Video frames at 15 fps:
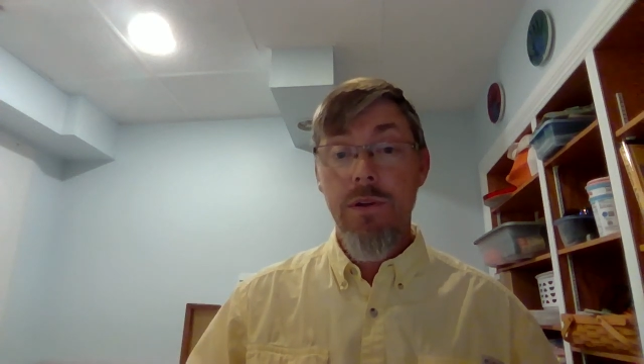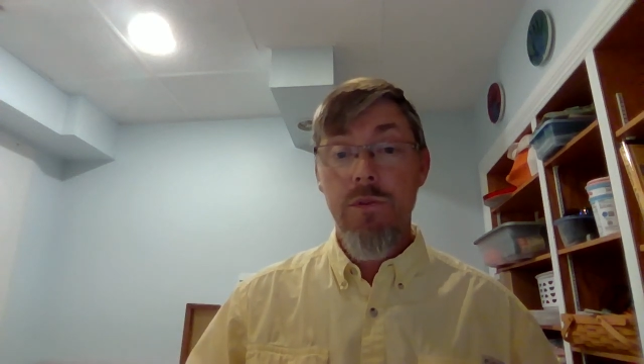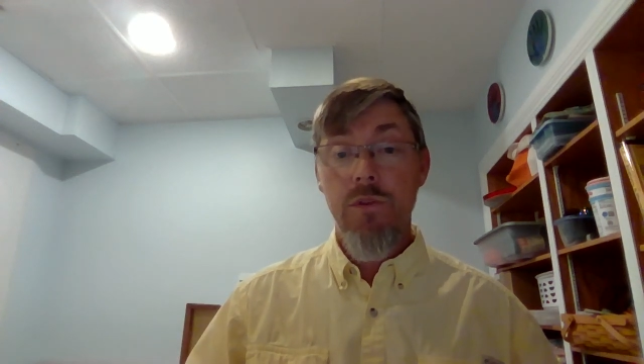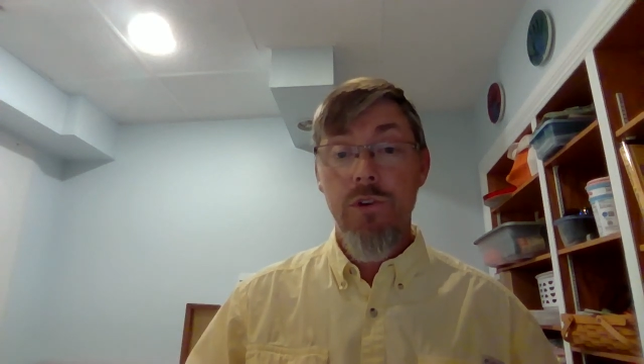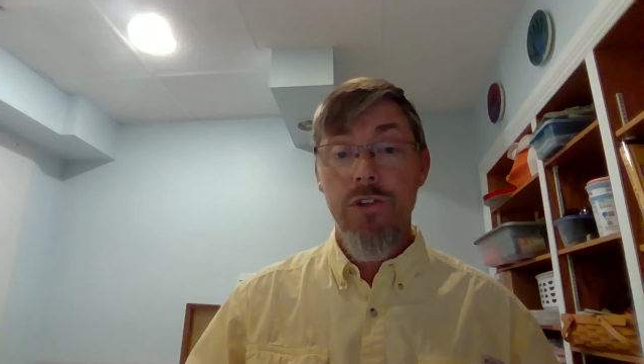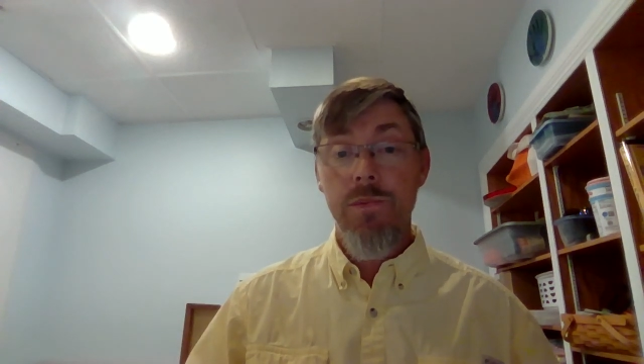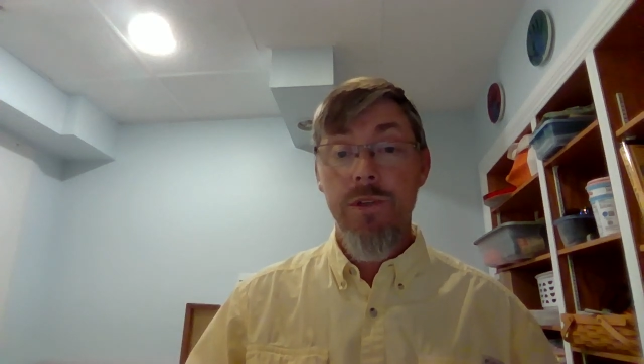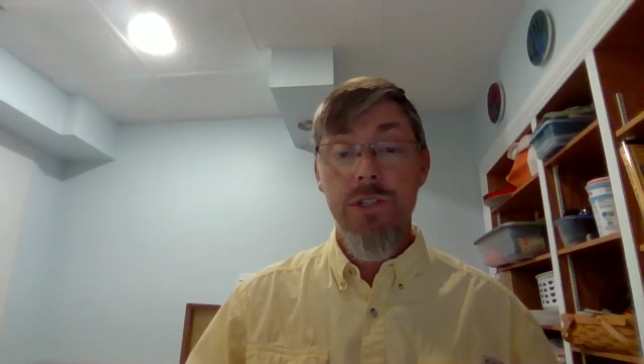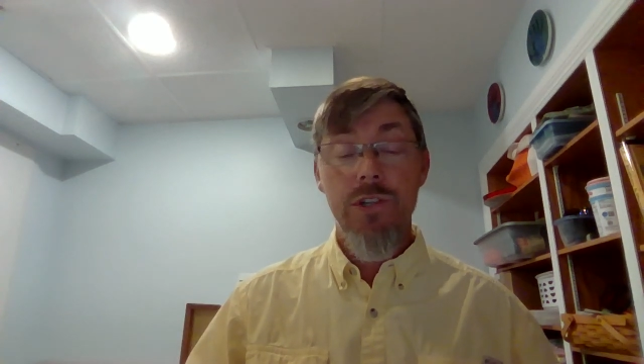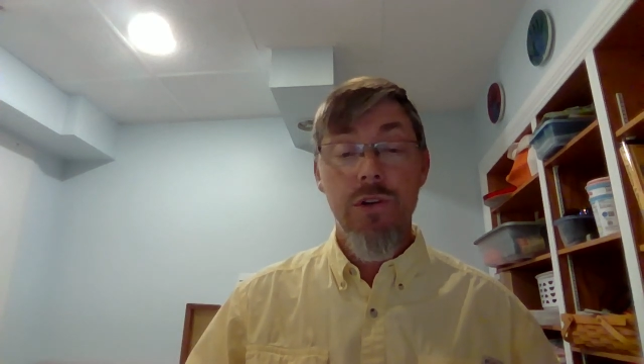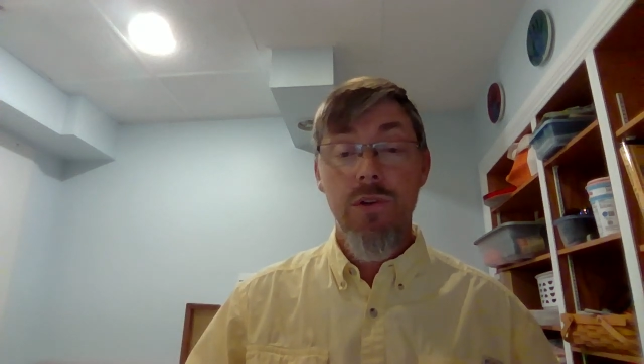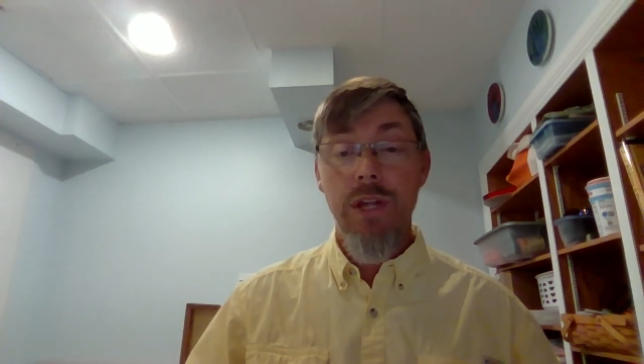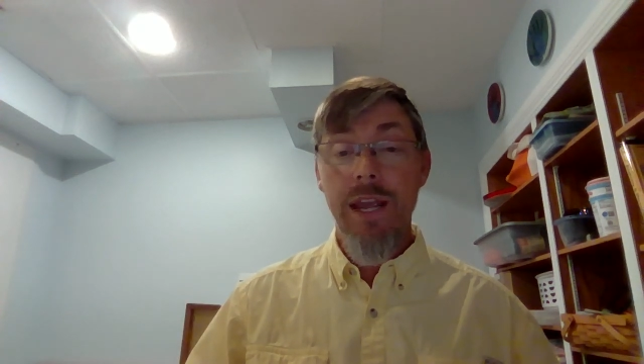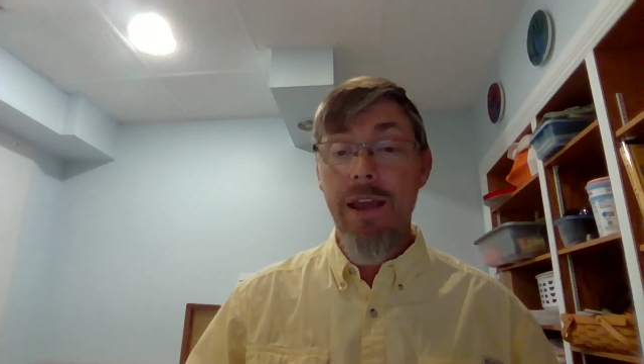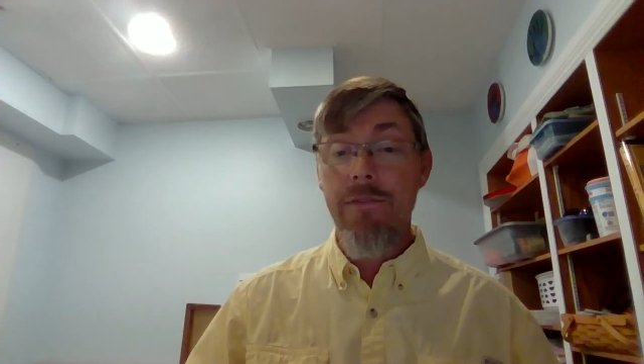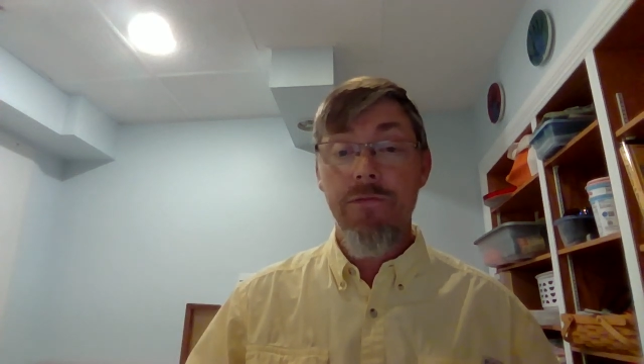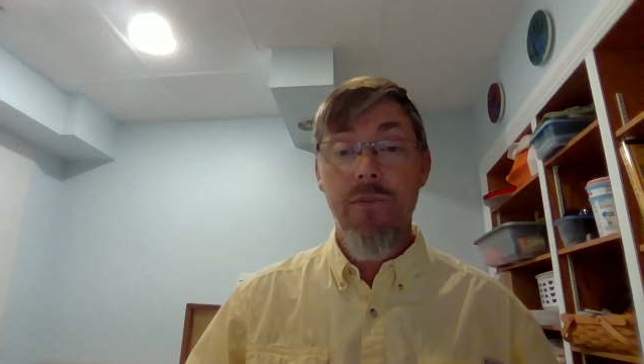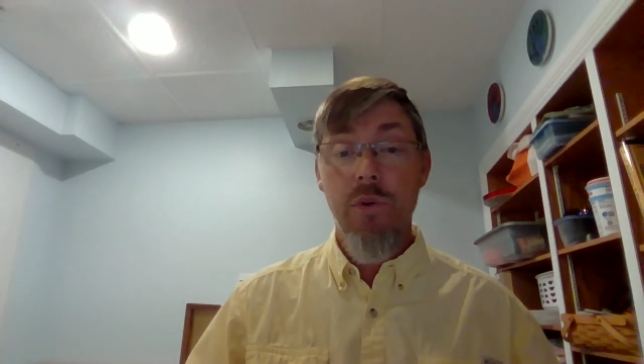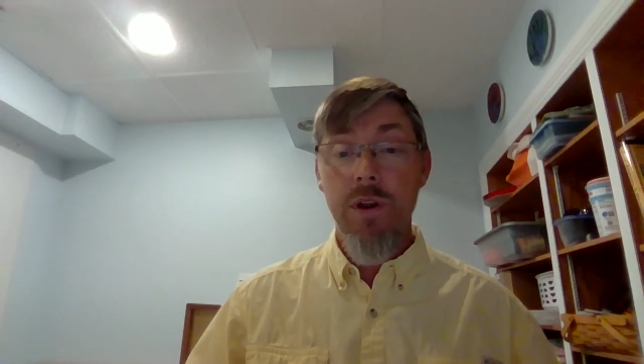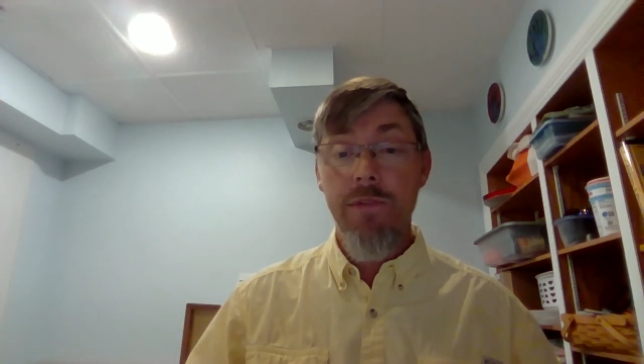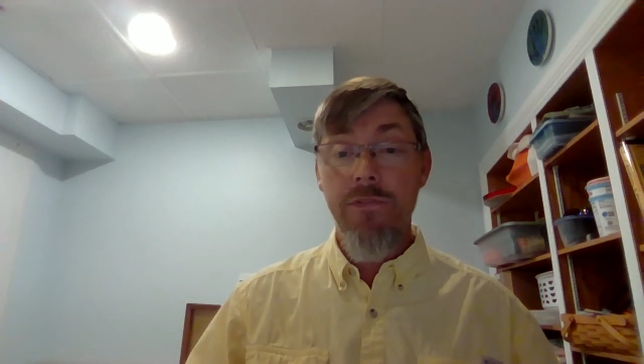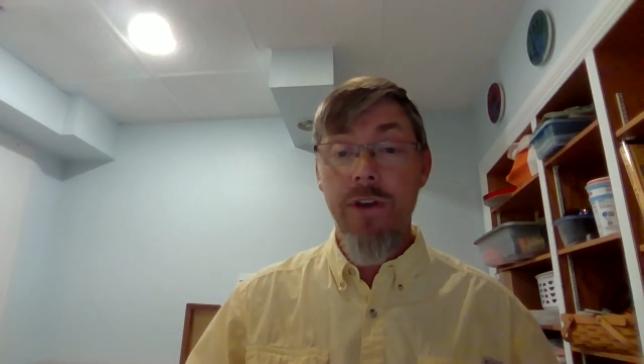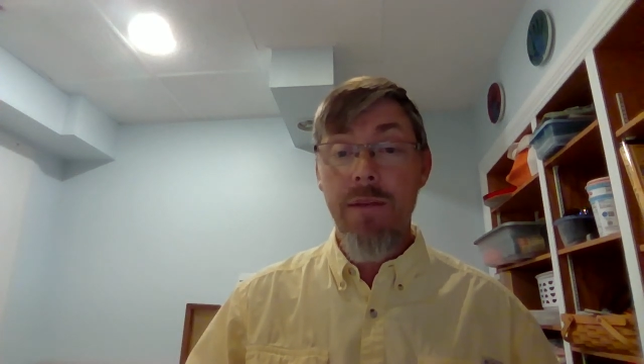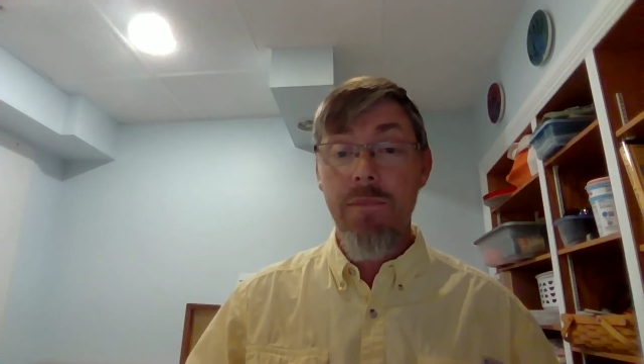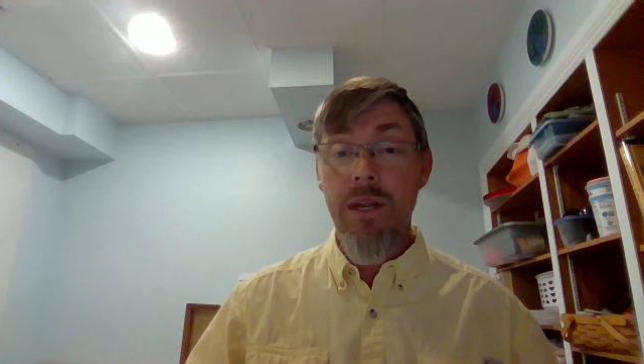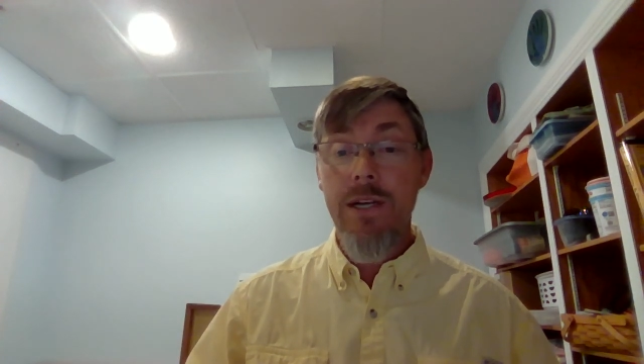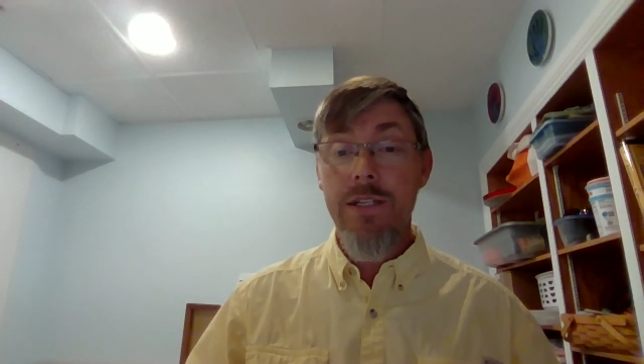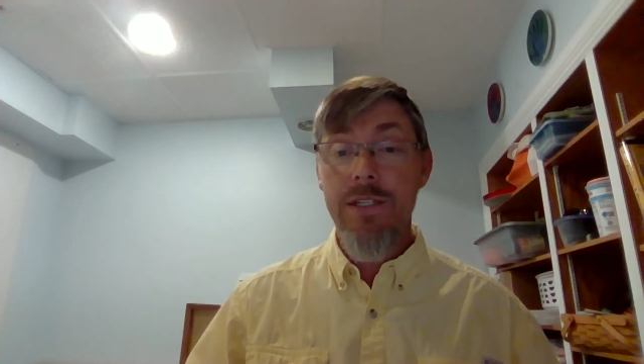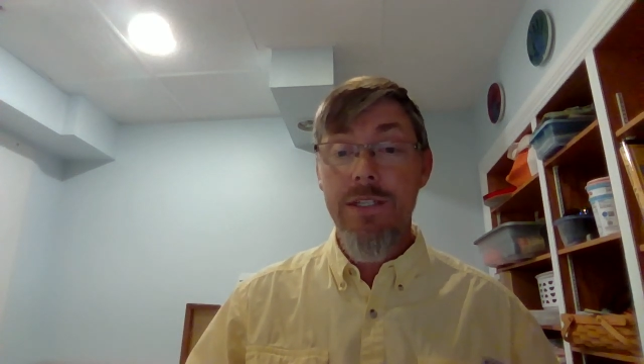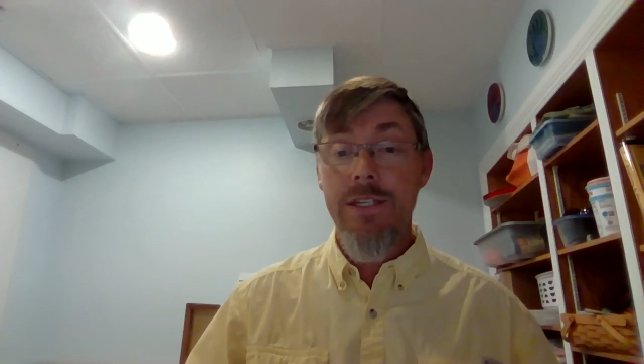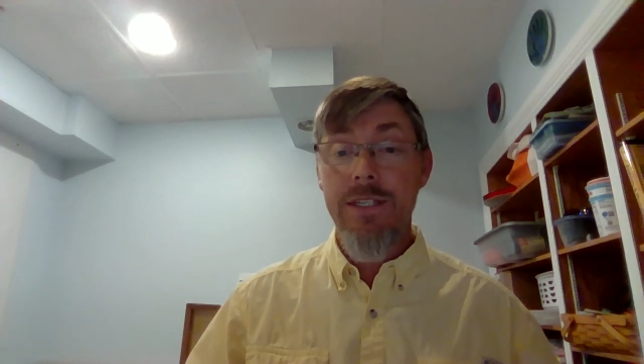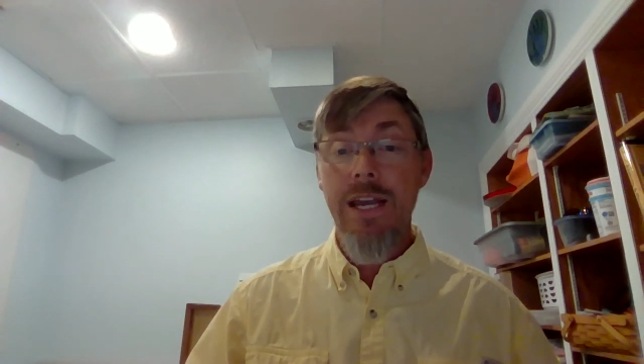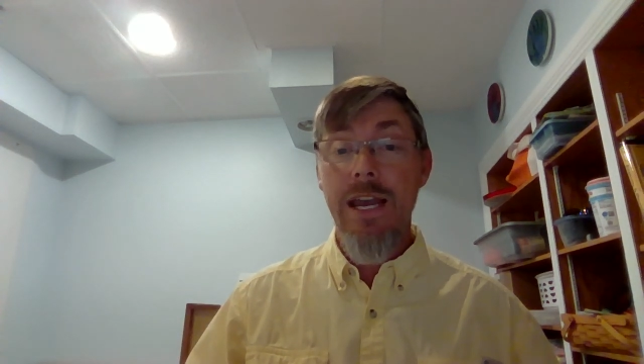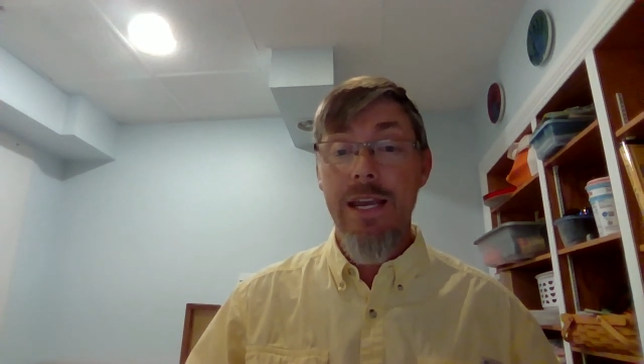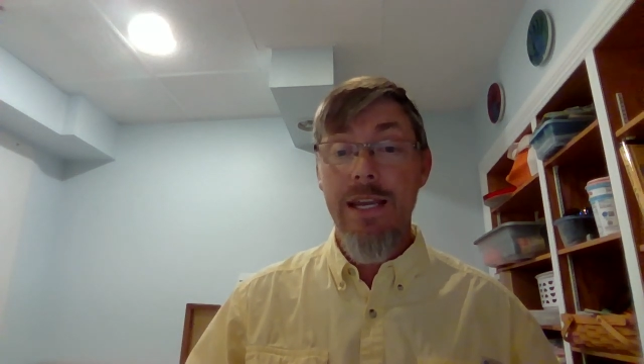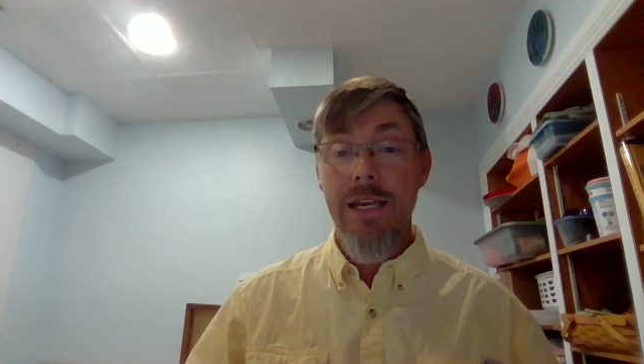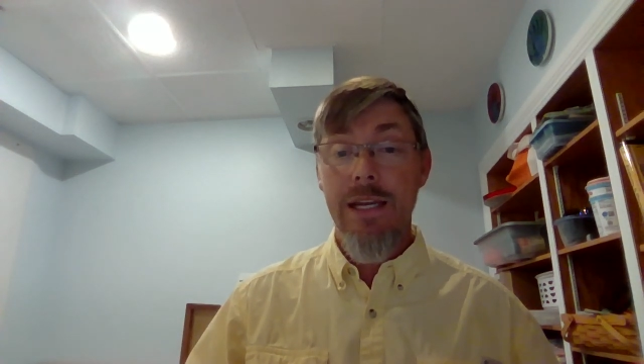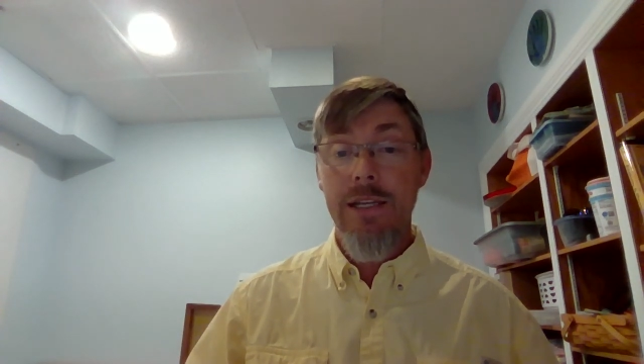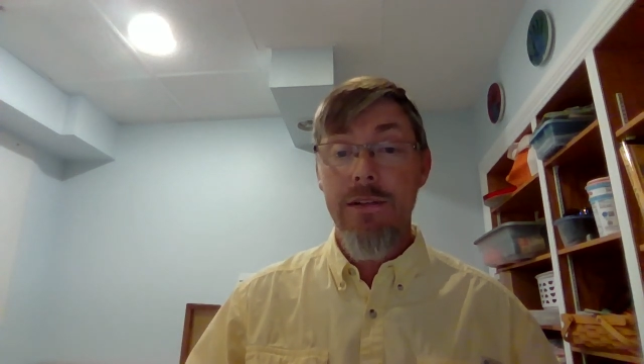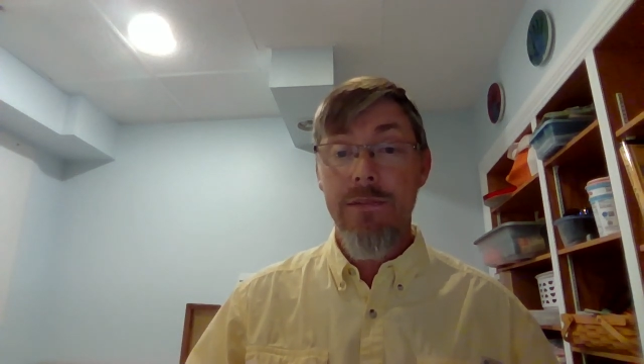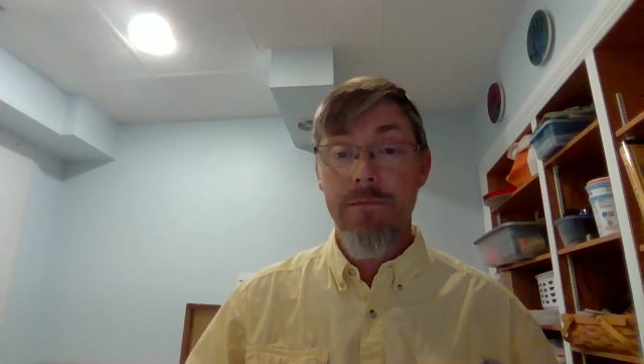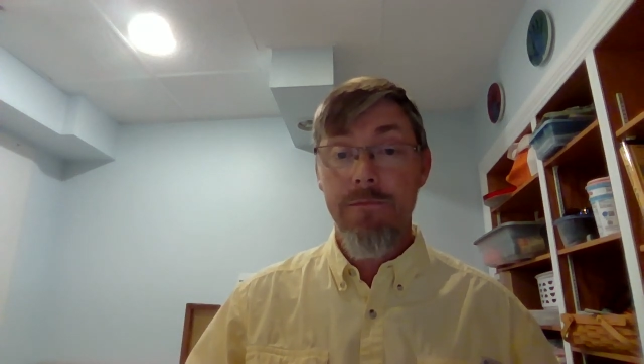which means you only have 45 minutes to take it.